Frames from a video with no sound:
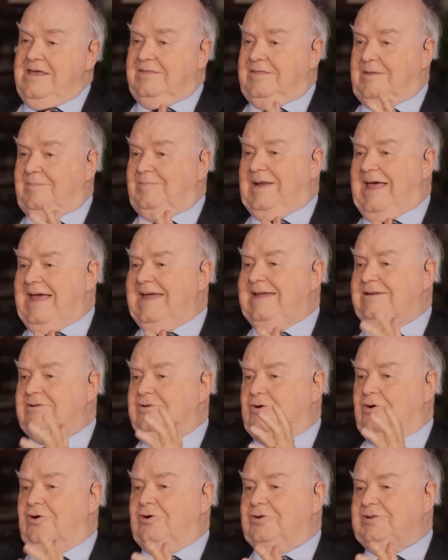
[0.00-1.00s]
the blind
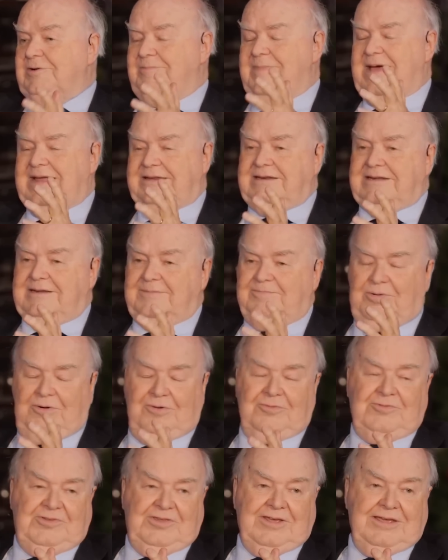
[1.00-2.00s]
automatic
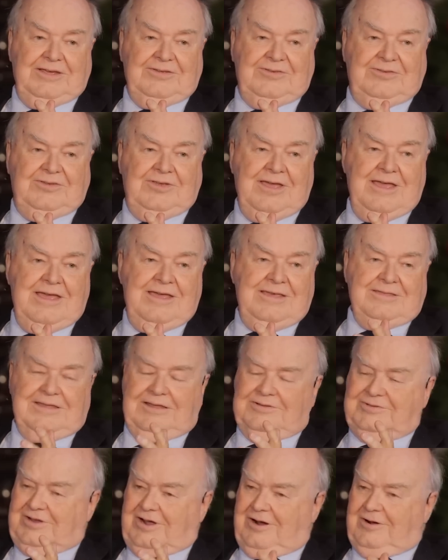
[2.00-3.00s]
process
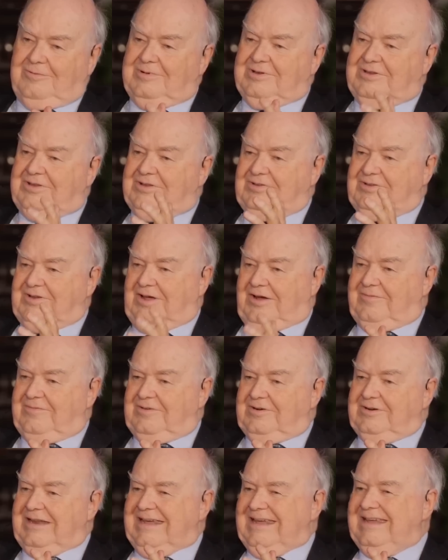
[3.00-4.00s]
that Darwin discovered,